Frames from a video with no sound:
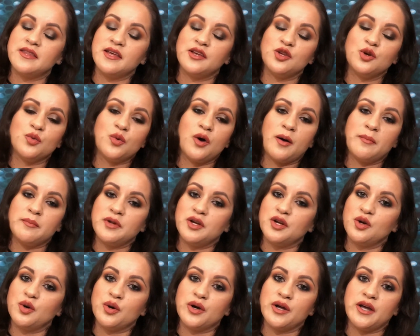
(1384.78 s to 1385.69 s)
that you want me to
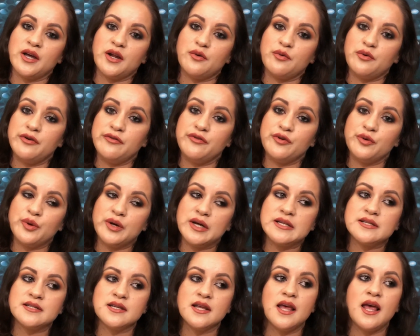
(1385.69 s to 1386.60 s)
go ahead and review
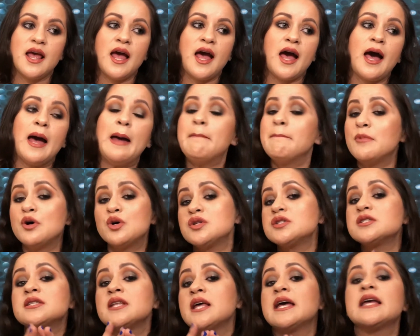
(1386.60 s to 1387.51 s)
it, I
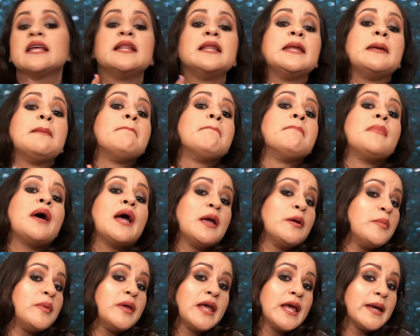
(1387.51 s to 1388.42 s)
most likely
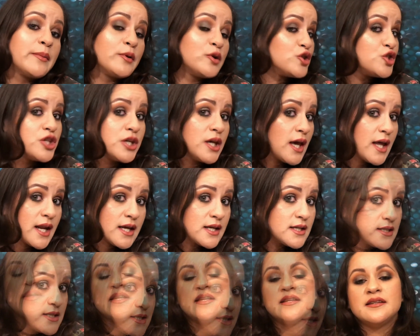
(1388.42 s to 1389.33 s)
might be able to get
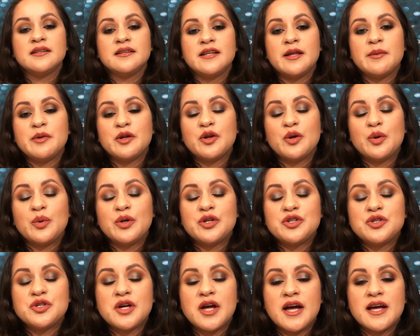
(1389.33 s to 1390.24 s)
it. Let me know
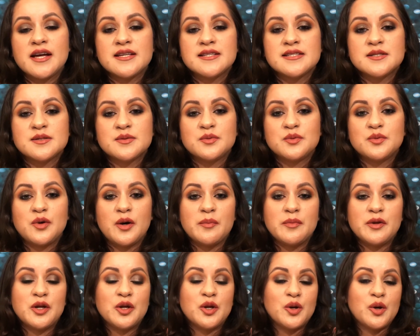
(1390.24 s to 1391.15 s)
what you guys want
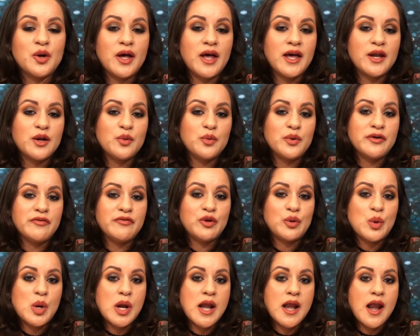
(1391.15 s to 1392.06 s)
me to go ahead and
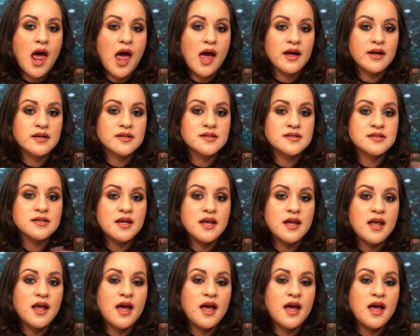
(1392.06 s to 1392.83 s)
review next.